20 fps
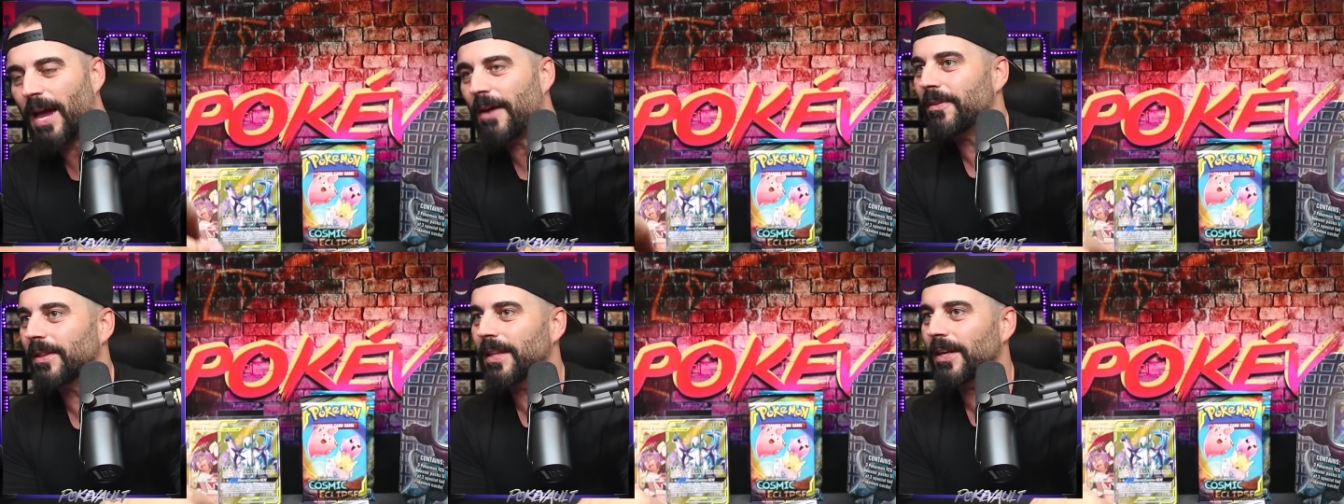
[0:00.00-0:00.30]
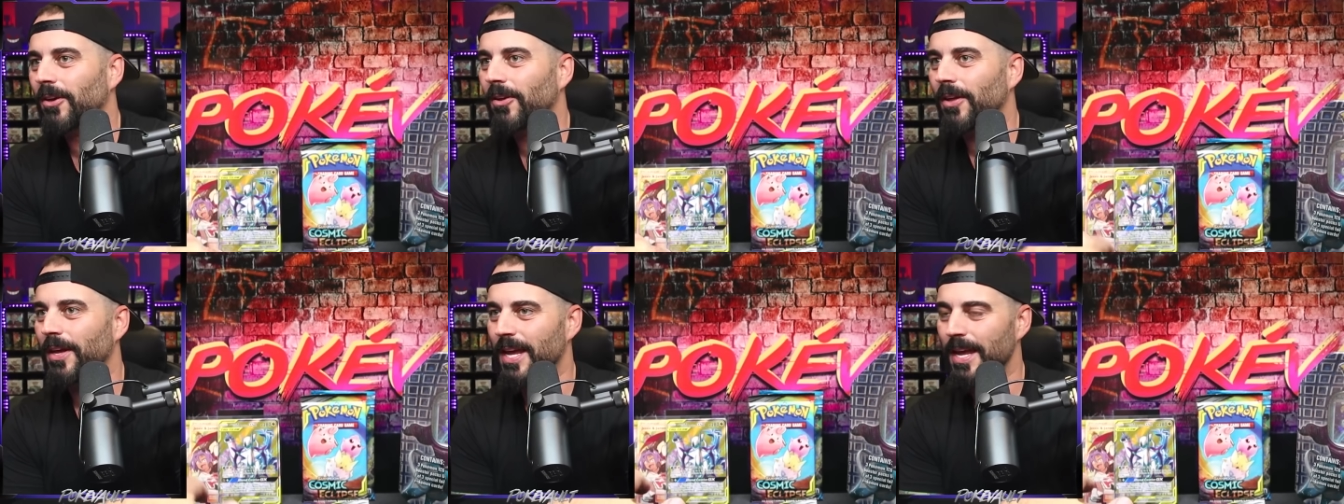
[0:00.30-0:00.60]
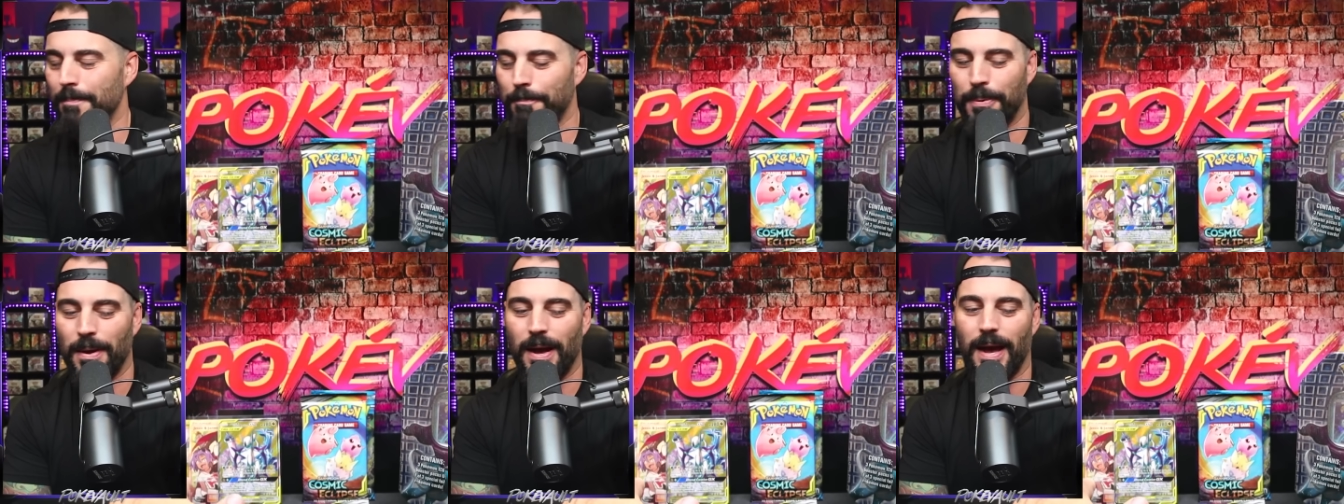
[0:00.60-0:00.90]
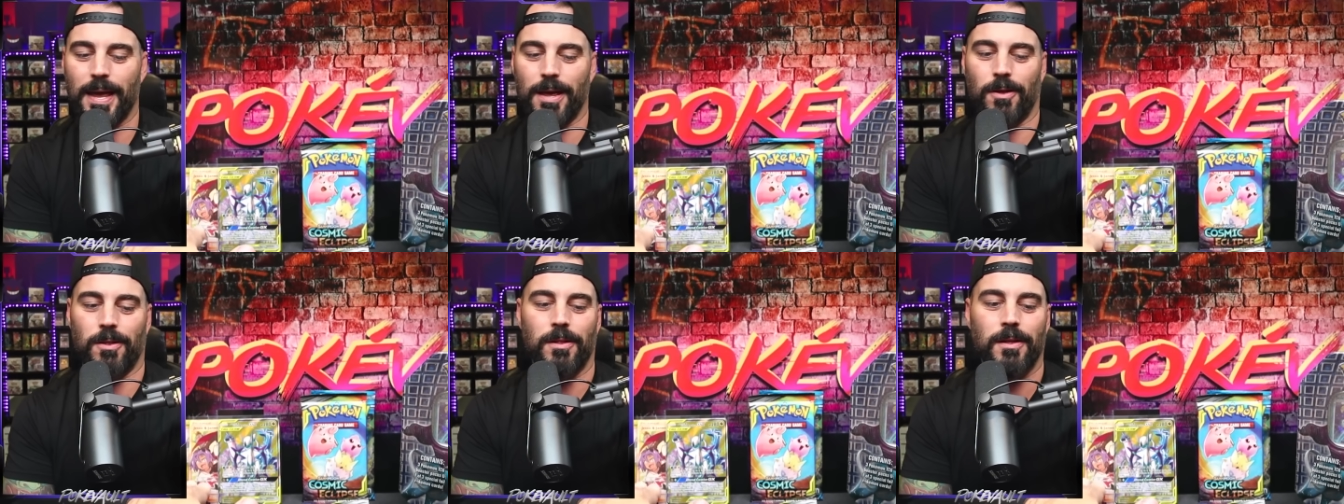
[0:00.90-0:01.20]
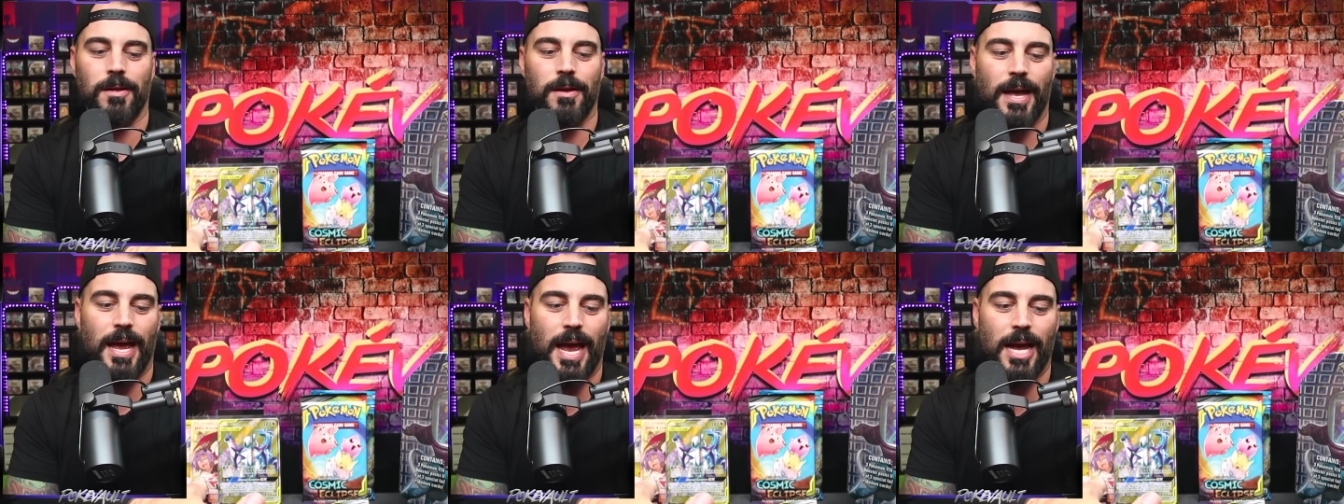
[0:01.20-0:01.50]
have a little hit
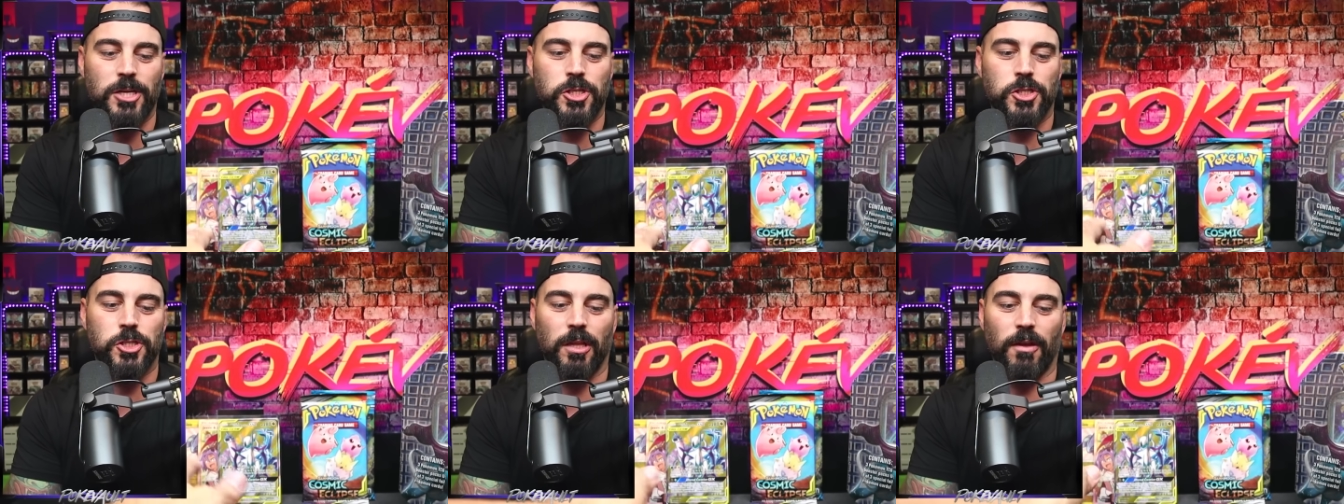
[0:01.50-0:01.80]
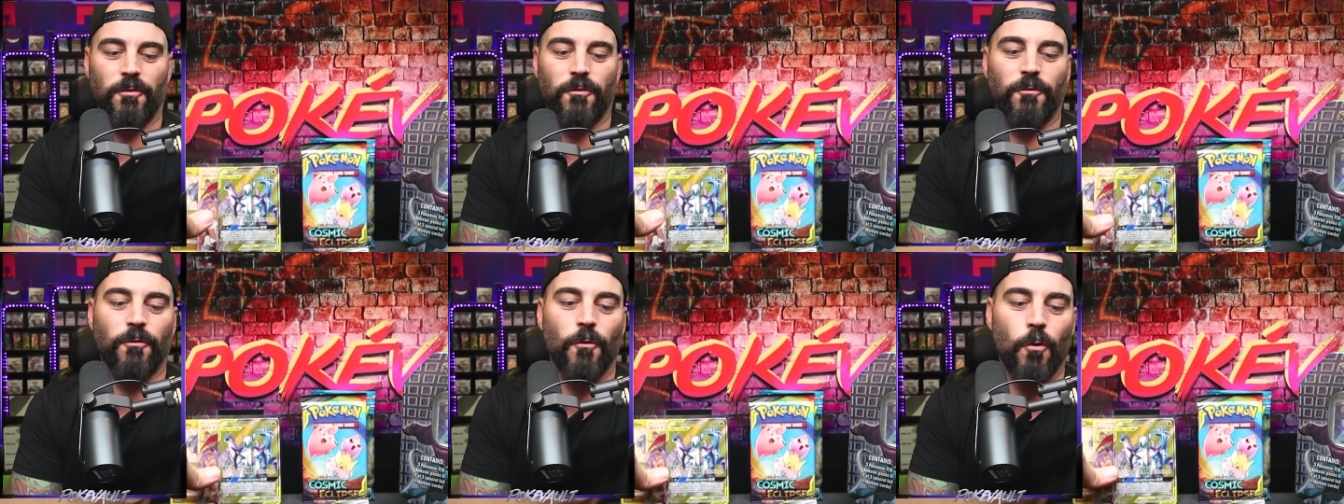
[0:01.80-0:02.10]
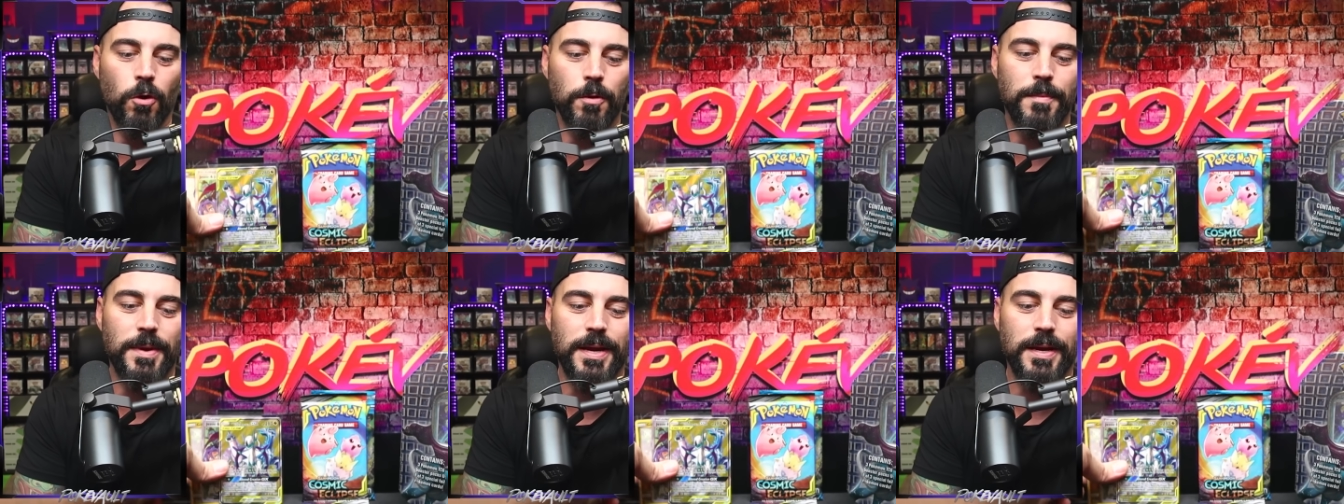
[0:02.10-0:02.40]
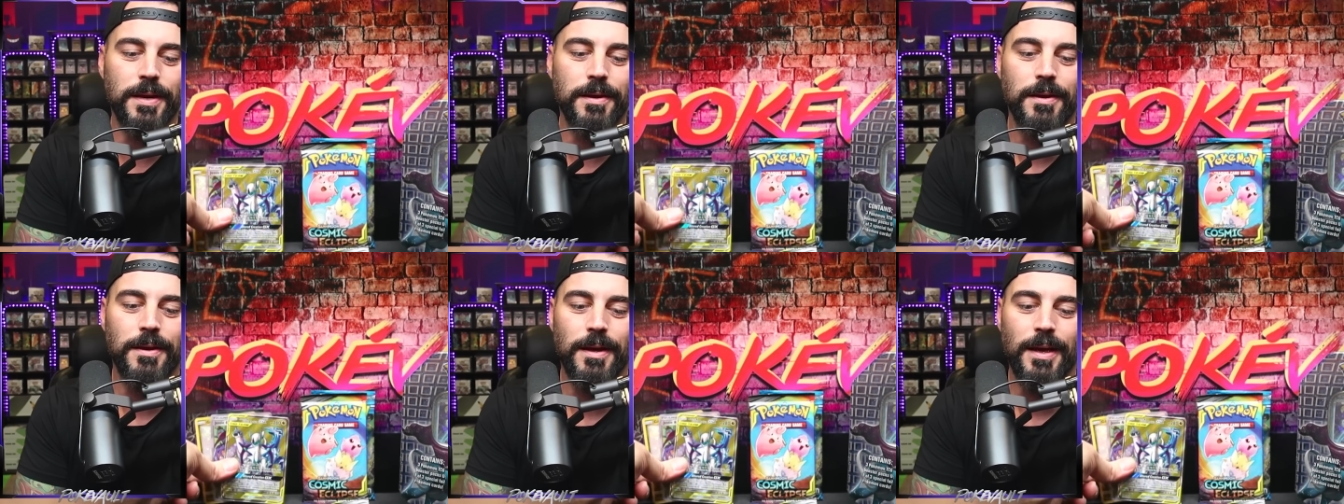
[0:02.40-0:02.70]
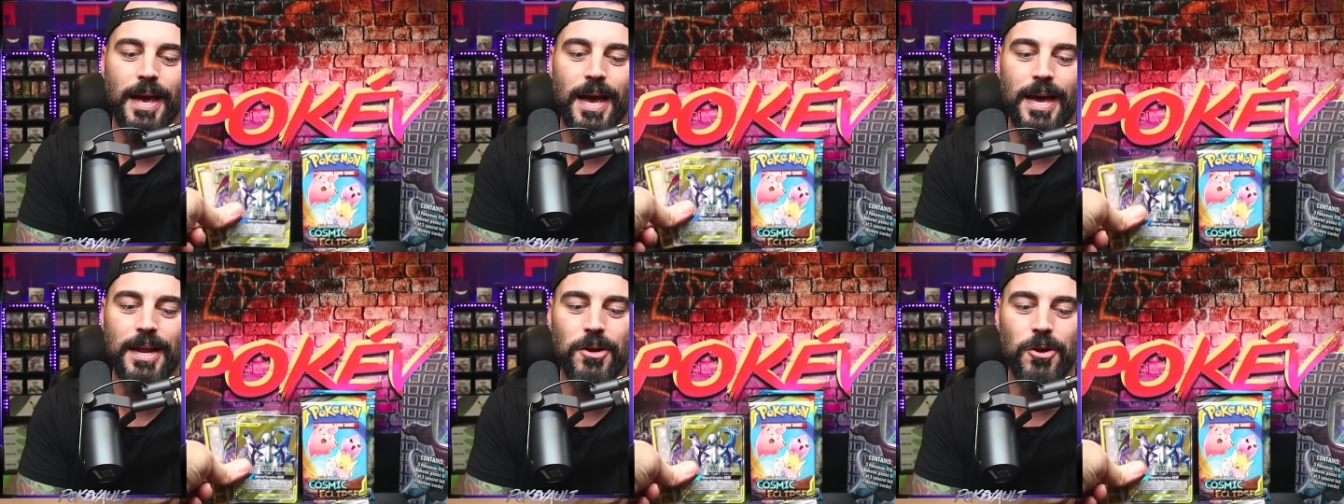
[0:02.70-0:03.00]
pile actually forming
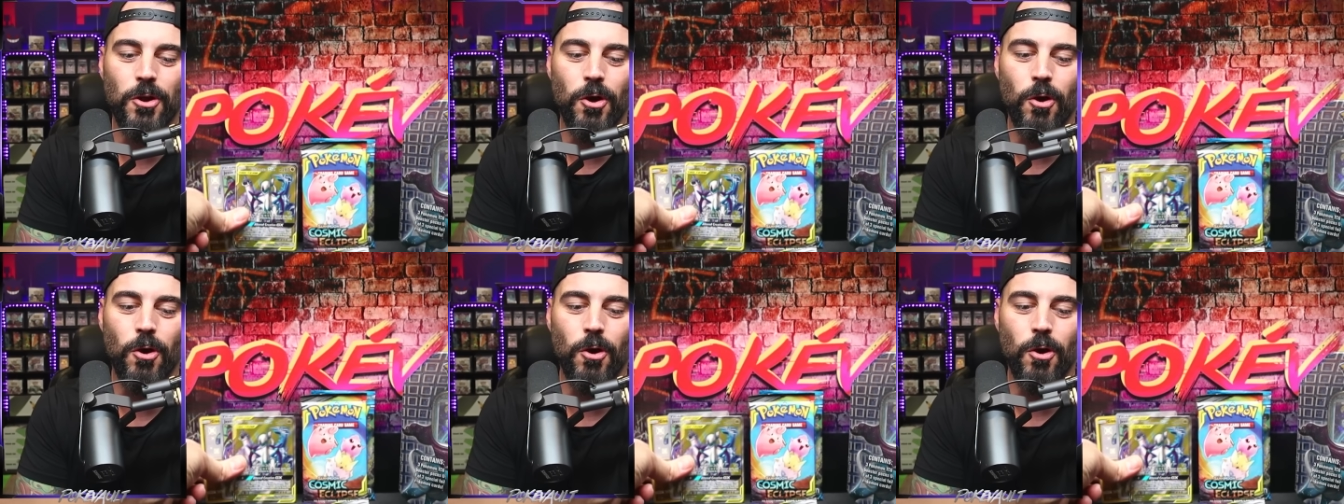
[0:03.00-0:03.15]
out of